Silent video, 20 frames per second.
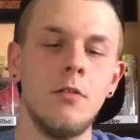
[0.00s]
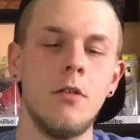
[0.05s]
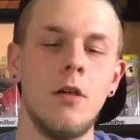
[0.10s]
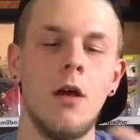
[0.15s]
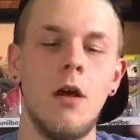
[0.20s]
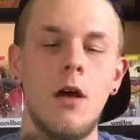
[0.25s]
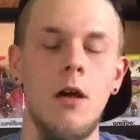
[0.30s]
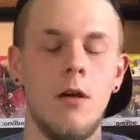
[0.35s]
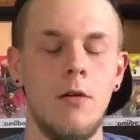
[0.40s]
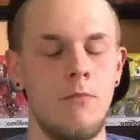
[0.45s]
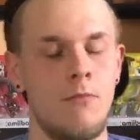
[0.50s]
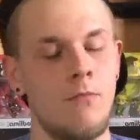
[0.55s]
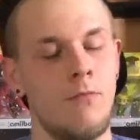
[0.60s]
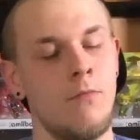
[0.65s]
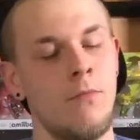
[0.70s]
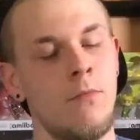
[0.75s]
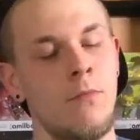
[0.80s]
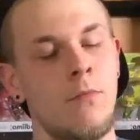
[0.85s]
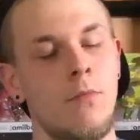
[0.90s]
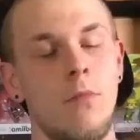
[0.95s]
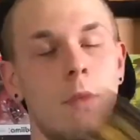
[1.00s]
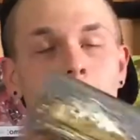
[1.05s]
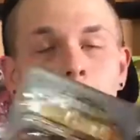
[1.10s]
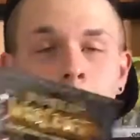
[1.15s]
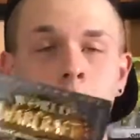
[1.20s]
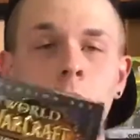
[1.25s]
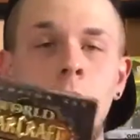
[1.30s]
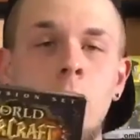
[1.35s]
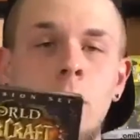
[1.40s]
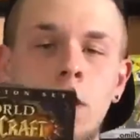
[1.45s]
I
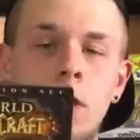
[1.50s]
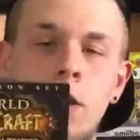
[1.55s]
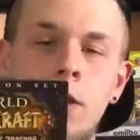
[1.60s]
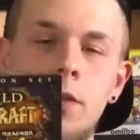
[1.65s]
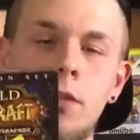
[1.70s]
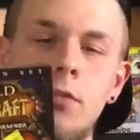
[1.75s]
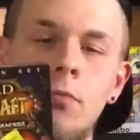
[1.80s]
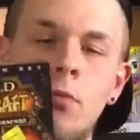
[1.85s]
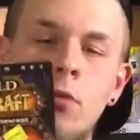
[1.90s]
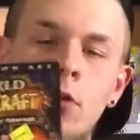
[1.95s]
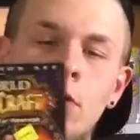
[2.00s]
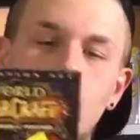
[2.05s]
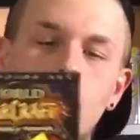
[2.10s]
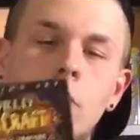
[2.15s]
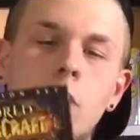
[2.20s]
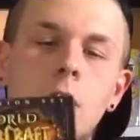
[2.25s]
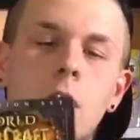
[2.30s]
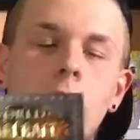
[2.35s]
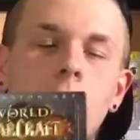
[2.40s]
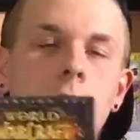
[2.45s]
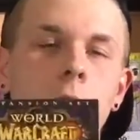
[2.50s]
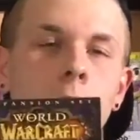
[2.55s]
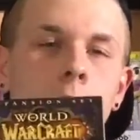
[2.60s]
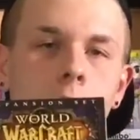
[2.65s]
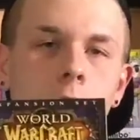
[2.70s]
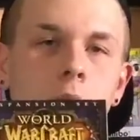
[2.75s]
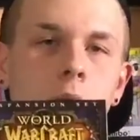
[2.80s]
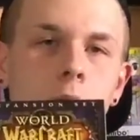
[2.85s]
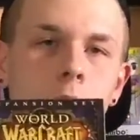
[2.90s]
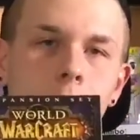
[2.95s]
do want to get into the World of Warcraft. My
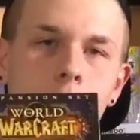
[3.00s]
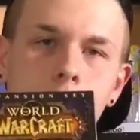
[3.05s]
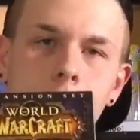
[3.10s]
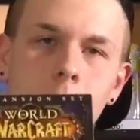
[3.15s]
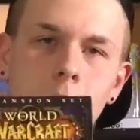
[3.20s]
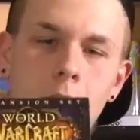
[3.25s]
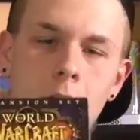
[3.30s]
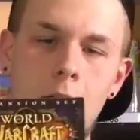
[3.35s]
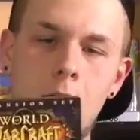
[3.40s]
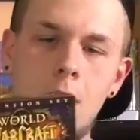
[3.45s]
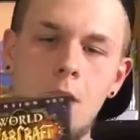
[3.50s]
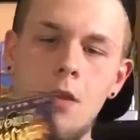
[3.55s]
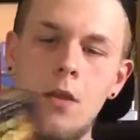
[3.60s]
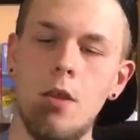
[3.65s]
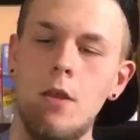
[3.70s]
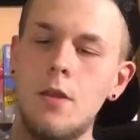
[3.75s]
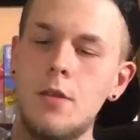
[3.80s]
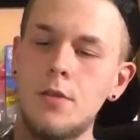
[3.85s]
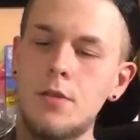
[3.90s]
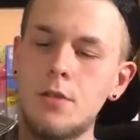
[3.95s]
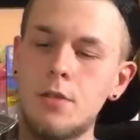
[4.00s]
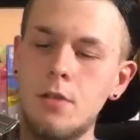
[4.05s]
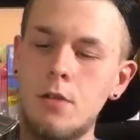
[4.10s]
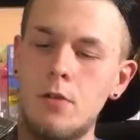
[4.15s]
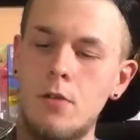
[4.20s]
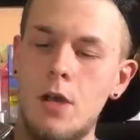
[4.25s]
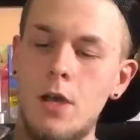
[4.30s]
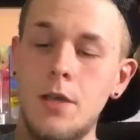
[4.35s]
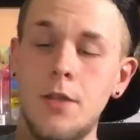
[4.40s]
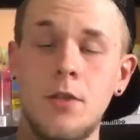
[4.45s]
brother plays this a lot.
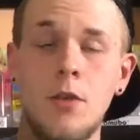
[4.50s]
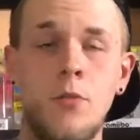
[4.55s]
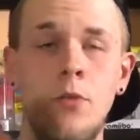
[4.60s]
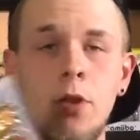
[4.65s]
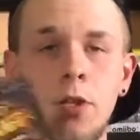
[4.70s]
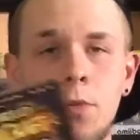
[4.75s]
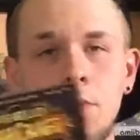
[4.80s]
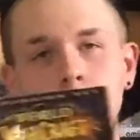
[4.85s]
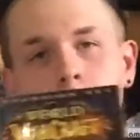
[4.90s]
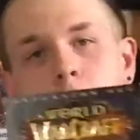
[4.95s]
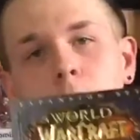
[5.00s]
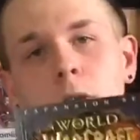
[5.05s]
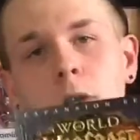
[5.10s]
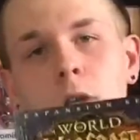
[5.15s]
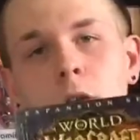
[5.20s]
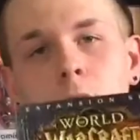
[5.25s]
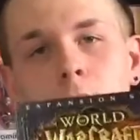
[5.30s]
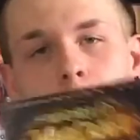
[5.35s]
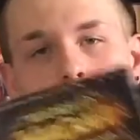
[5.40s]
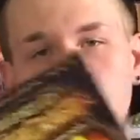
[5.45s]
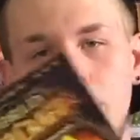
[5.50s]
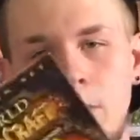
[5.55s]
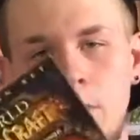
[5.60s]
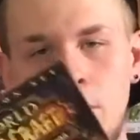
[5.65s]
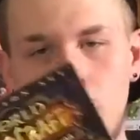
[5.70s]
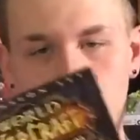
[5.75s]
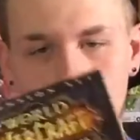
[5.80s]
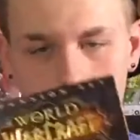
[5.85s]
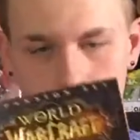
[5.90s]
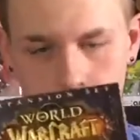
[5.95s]
So he told me this was a good deal for
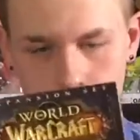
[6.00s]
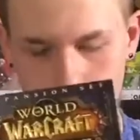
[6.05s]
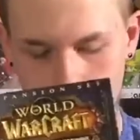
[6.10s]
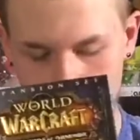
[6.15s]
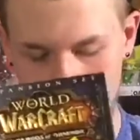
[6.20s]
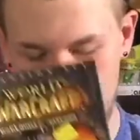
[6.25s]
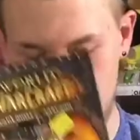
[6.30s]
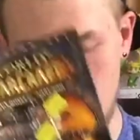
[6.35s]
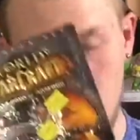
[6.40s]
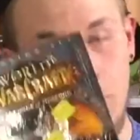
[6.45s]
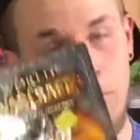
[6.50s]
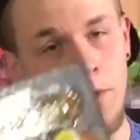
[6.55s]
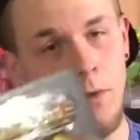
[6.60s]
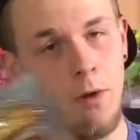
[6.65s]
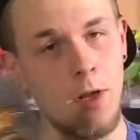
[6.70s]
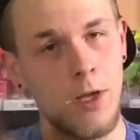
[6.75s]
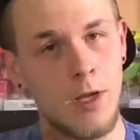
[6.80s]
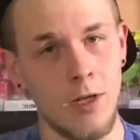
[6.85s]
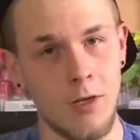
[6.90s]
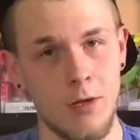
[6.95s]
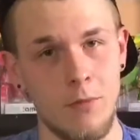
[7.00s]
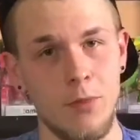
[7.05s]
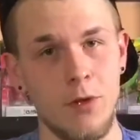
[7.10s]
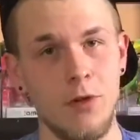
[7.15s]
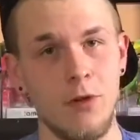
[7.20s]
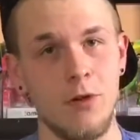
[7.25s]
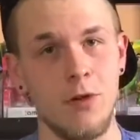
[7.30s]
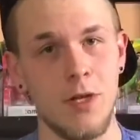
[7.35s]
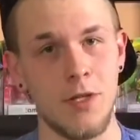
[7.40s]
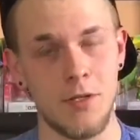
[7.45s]
$3. So hopefully when I get a
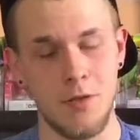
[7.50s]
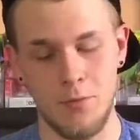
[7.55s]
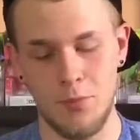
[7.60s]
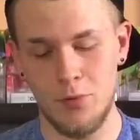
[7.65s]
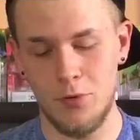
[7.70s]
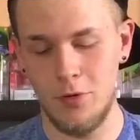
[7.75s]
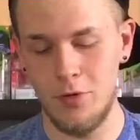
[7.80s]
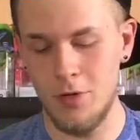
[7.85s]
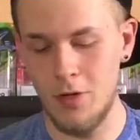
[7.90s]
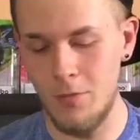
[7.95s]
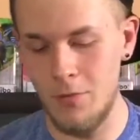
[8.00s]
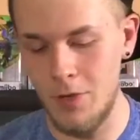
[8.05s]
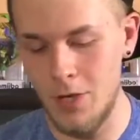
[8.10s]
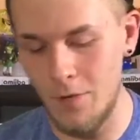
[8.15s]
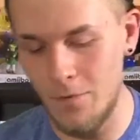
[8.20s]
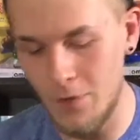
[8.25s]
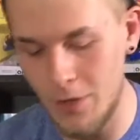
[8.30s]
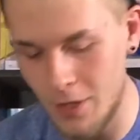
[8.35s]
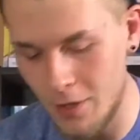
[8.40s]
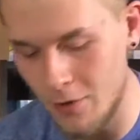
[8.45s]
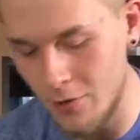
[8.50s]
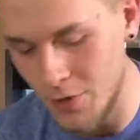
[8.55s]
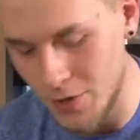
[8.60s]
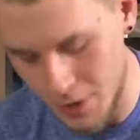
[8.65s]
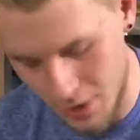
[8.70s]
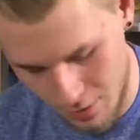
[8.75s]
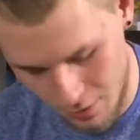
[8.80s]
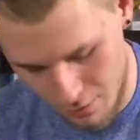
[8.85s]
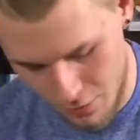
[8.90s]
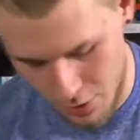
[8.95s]
computer at some point, I mean, I feel like I always
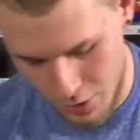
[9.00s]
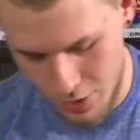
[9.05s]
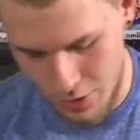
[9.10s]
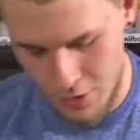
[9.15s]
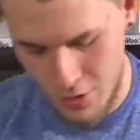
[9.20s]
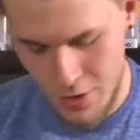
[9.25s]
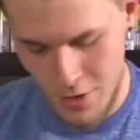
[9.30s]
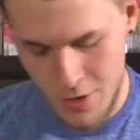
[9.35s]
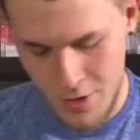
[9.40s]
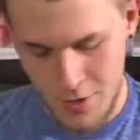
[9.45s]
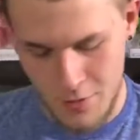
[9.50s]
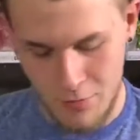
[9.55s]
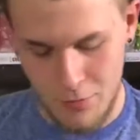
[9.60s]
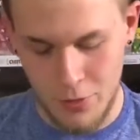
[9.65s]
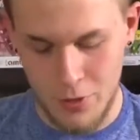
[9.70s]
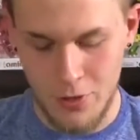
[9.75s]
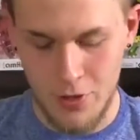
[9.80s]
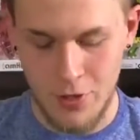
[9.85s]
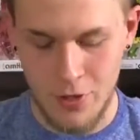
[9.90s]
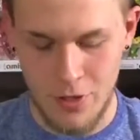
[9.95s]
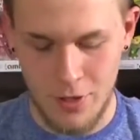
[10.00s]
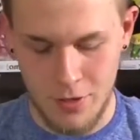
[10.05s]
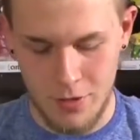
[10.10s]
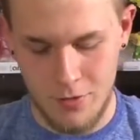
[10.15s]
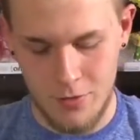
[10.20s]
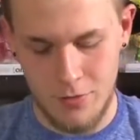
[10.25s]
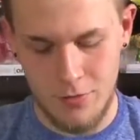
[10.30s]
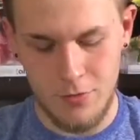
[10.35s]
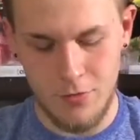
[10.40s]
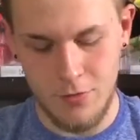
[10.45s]
talk about it, but
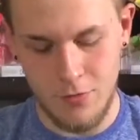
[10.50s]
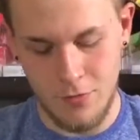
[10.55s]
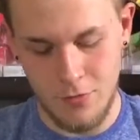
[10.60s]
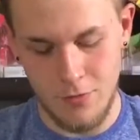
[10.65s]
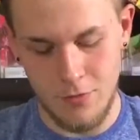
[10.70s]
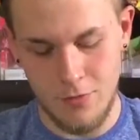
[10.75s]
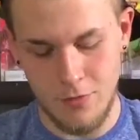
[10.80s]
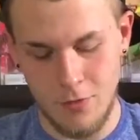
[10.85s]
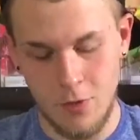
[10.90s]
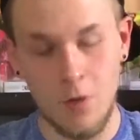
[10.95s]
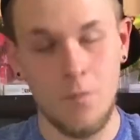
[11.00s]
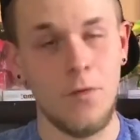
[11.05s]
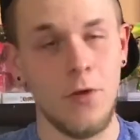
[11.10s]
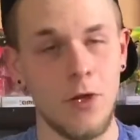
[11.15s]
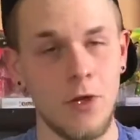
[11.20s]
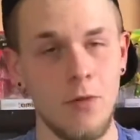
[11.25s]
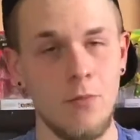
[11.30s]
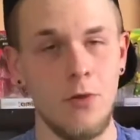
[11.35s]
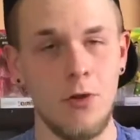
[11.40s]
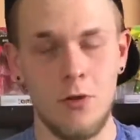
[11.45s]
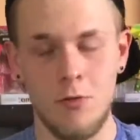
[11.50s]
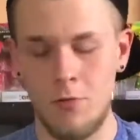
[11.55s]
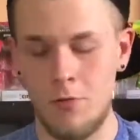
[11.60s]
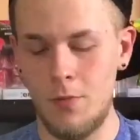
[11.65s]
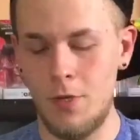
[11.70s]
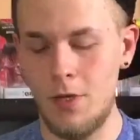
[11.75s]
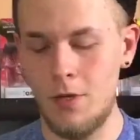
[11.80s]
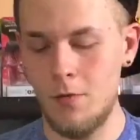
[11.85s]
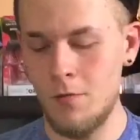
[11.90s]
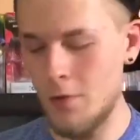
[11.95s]
hopefully a computer will
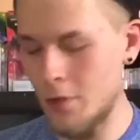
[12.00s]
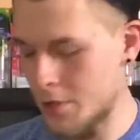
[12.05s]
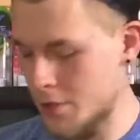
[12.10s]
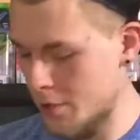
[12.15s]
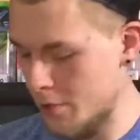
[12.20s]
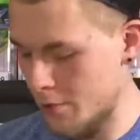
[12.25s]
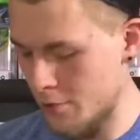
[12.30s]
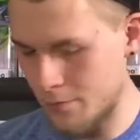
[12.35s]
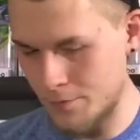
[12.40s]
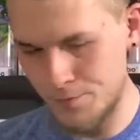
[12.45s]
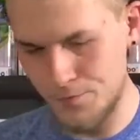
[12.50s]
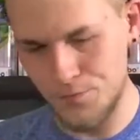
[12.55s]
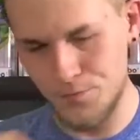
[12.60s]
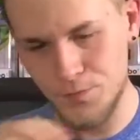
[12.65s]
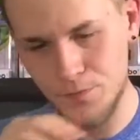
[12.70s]
be in the works soon.